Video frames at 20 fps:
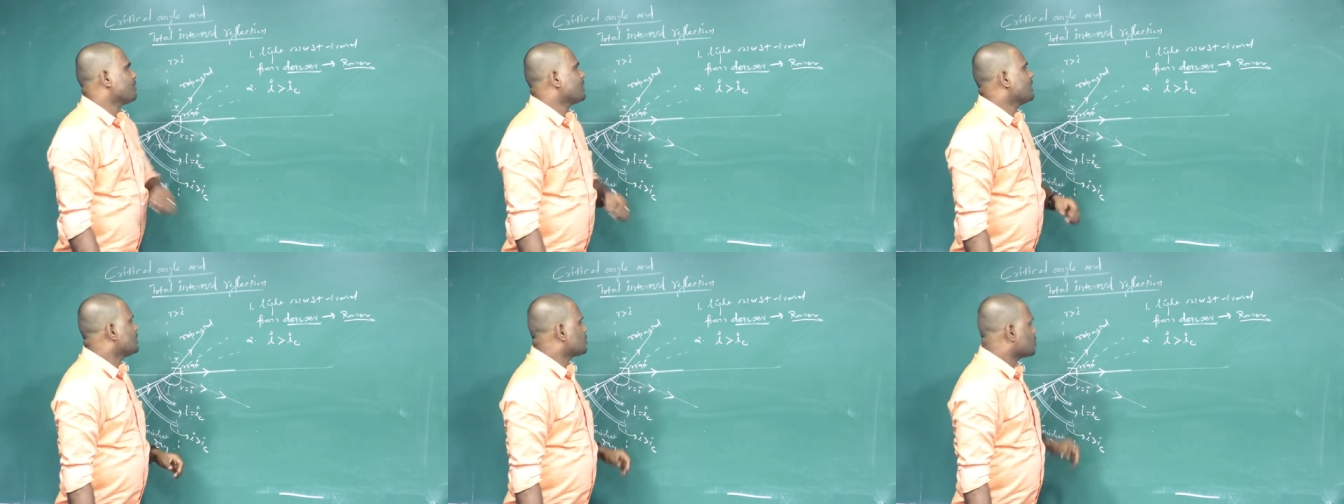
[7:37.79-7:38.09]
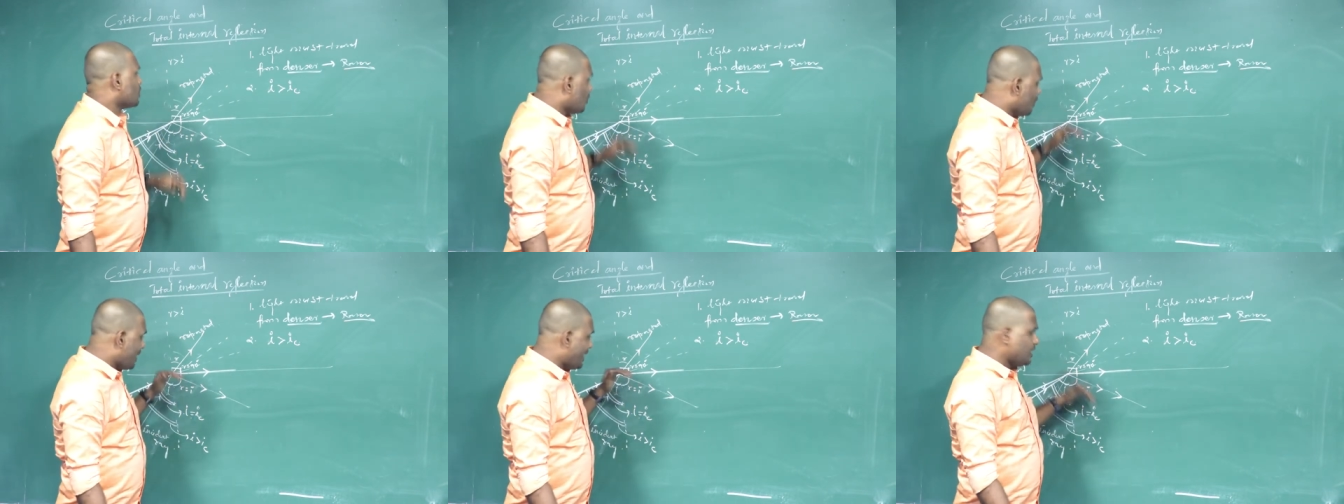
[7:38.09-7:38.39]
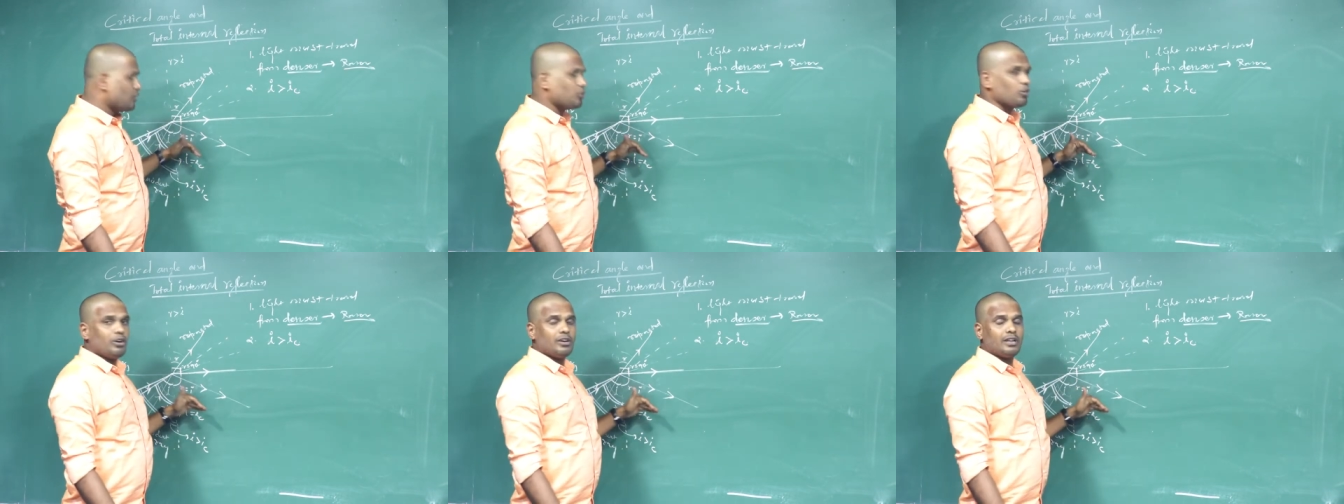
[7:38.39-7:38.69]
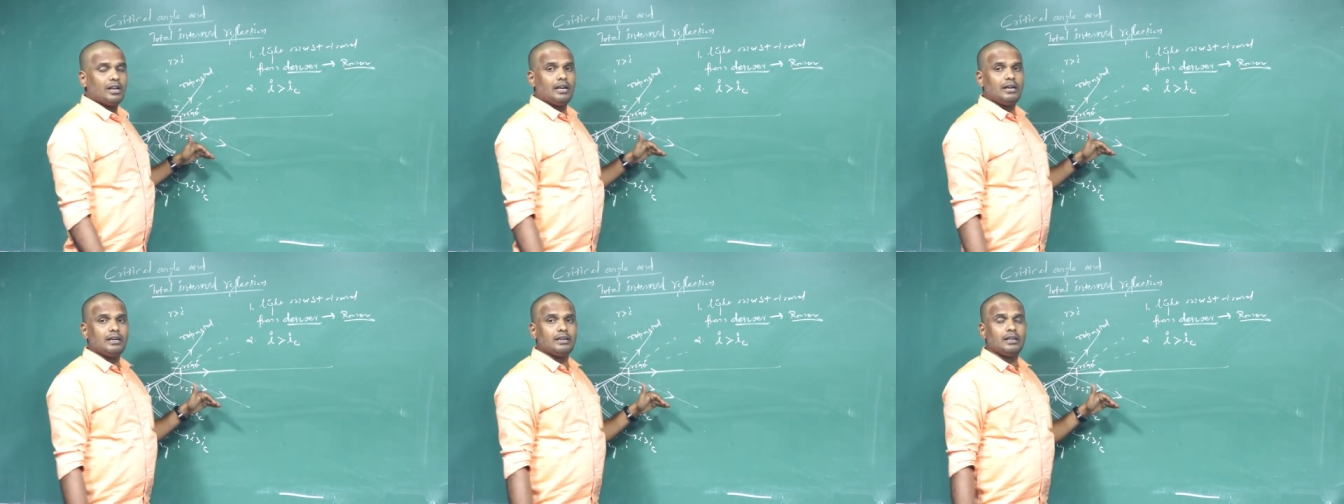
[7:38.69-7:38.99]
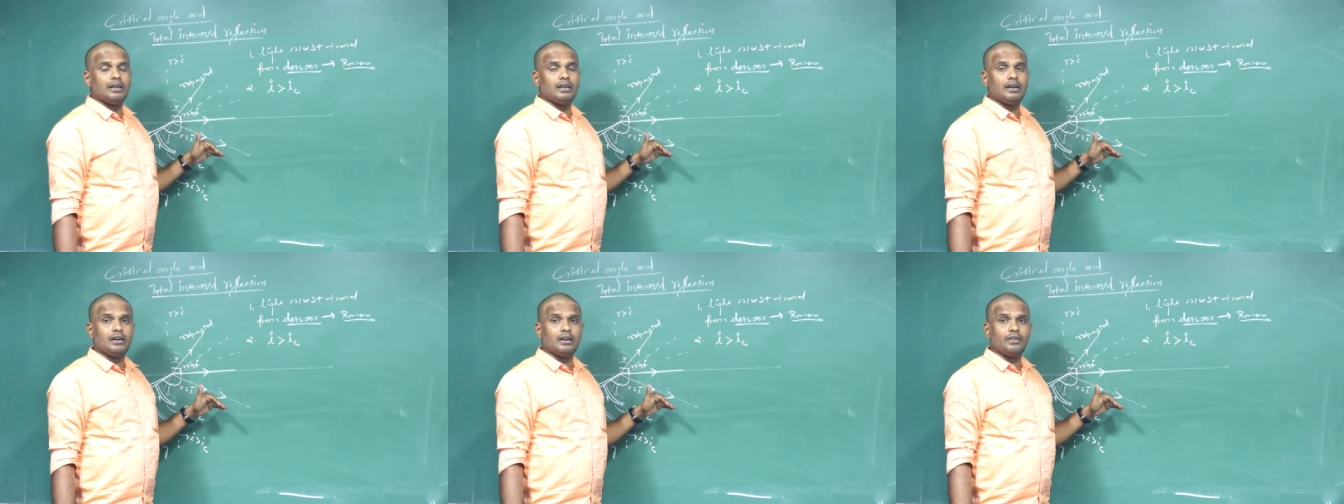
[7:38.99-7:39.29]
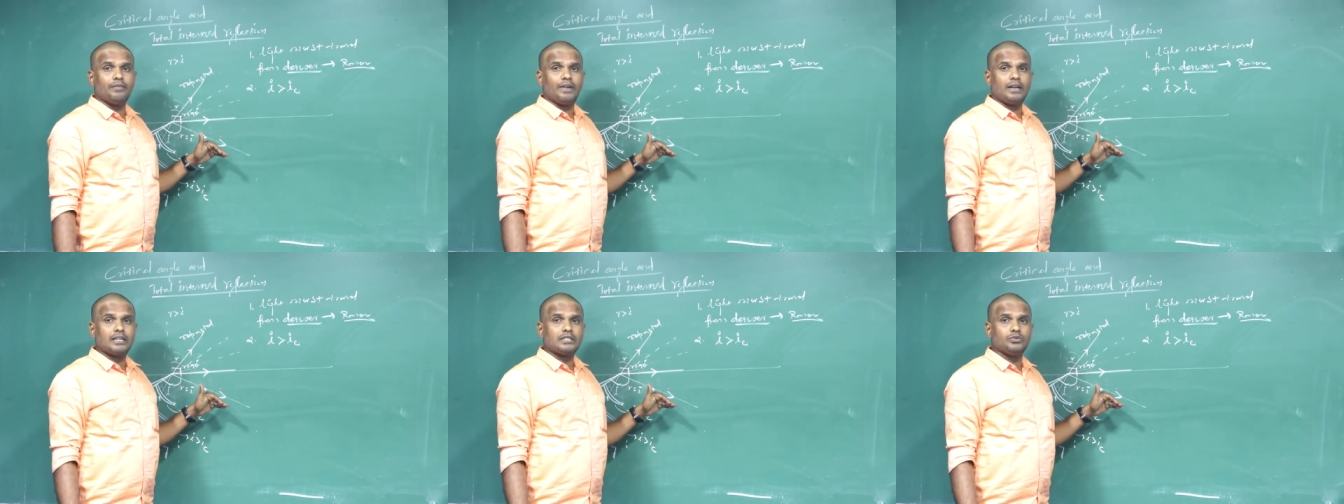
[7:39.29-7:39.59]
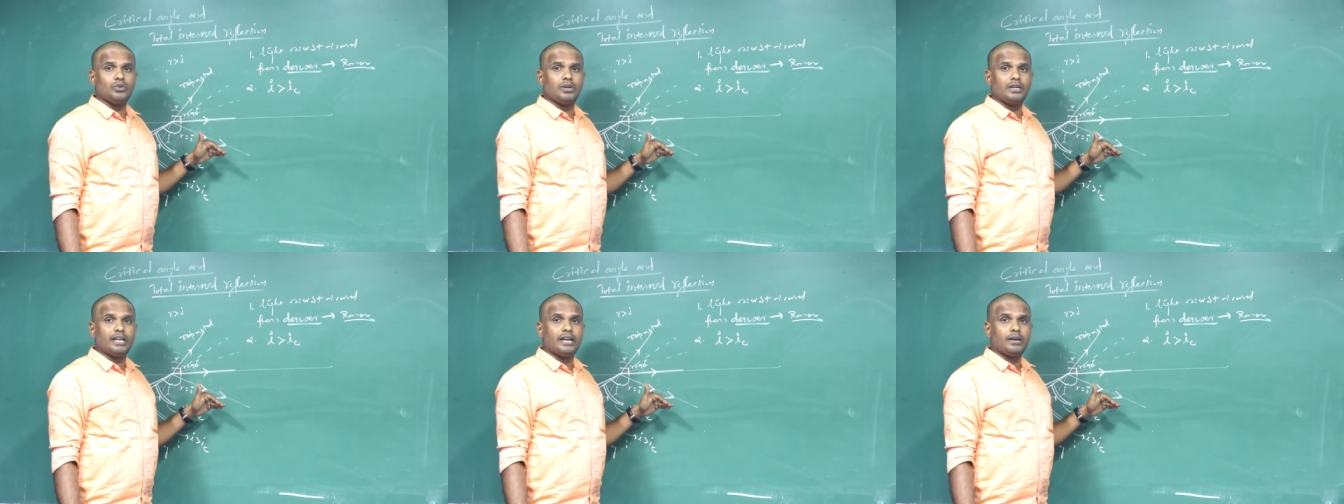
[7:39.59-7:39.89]
So, when total internal reflection
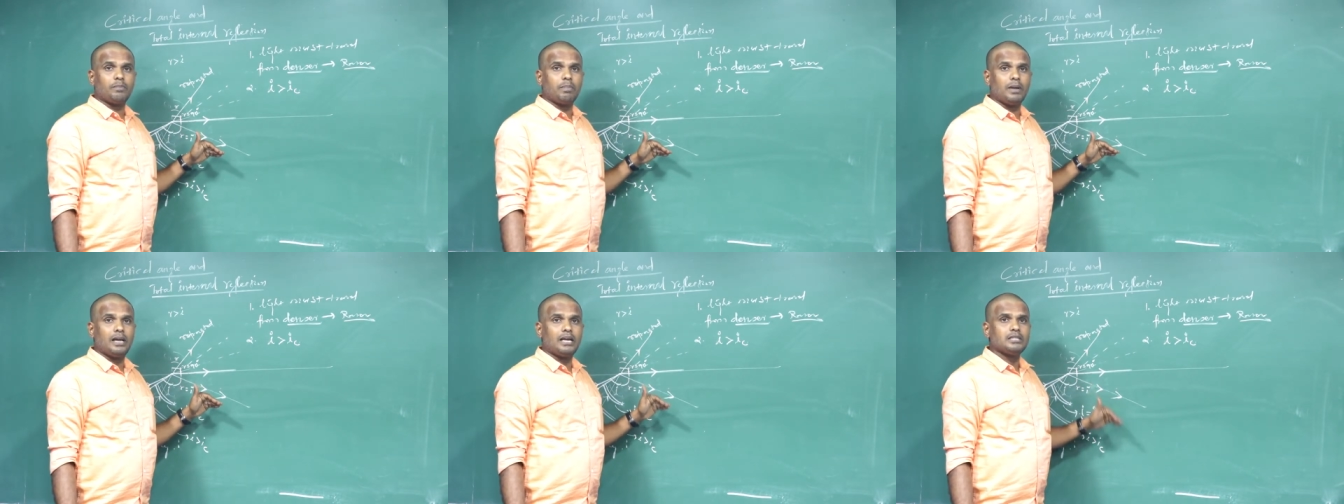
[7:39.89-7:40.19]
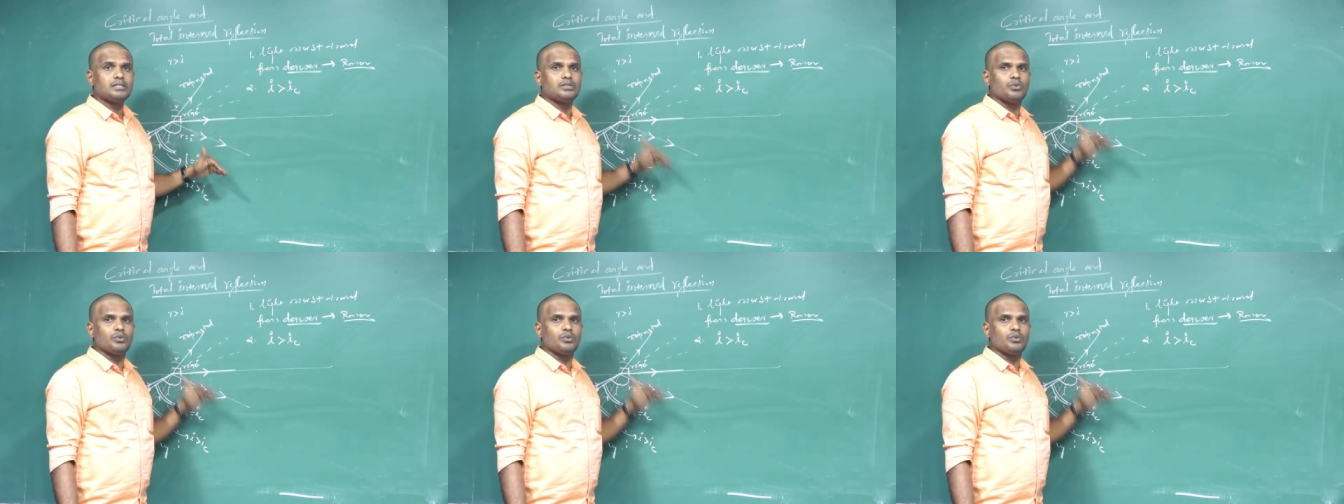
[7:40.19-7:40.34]
will take place?